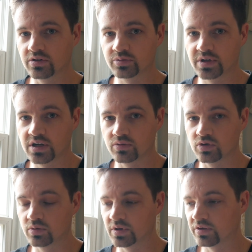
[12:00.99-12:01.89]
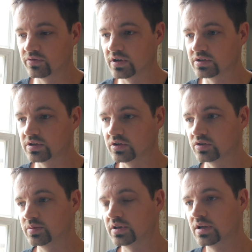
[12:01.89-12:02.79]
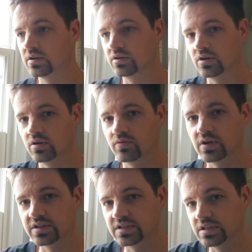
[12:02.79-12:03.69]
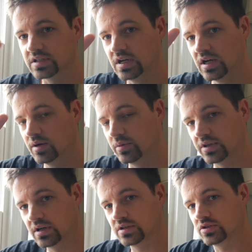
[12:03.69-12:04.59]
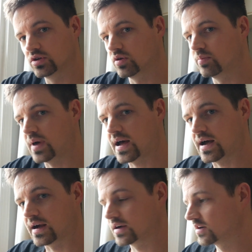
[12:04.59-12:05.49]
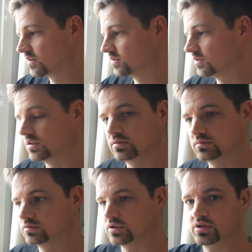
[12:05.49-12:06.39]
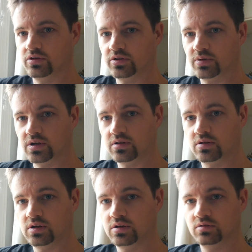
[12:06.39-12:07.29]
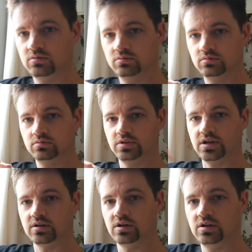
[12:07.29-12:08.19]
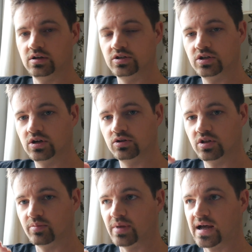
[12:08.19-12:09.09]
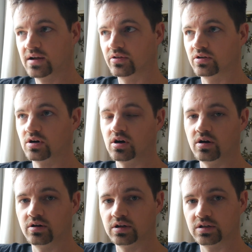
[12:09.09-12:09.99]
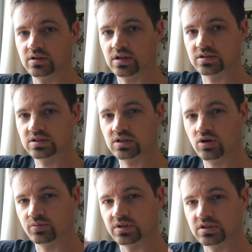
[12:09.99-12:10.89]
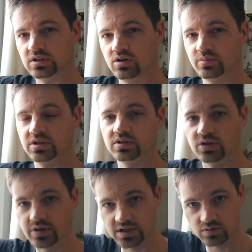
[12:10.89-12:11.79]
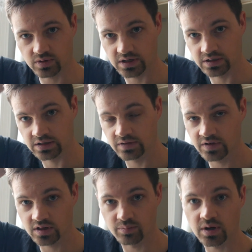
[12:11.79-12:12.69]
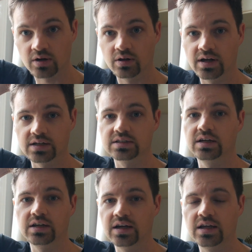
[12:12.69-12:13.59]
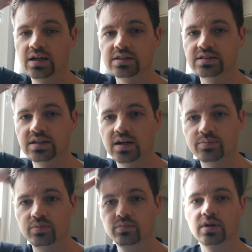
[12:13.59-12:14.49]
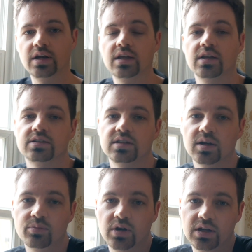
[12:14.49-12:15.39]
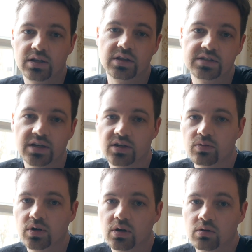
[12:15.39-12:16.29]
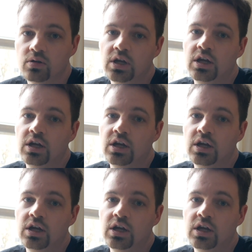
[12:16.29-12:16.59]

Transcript: There's plenty of room in the front front seats. But then as you go back, let's go this way. Yeah. As you go to the back of the car, it slopes and slopes, and so that's why even in the Model S, like I can't sit upright in the second row